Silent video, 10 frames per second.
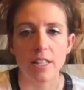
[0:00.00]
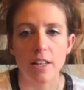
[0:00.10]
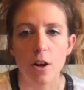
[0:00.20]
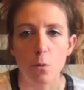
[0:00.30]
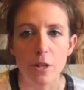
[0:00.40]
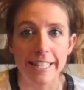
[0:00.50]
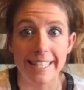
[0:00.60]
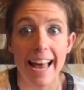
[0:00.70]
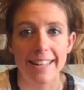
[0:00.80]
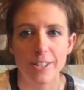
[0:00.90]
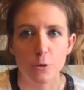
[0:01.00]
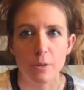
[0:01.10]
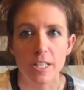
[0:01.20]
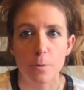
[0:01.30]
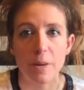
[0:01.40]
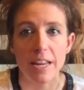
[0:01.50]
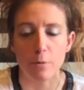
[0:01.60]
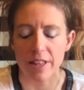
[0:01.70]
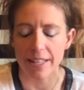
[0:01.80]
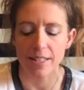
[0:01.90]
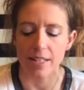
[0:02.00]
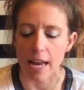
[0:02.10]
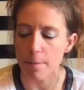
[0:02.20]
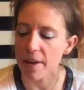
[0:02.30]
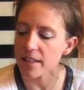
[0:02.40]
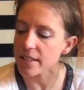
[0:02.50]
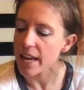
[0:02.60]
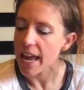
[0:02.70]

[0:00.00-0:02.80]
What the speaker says: you know, with zest, with speed, with excitement,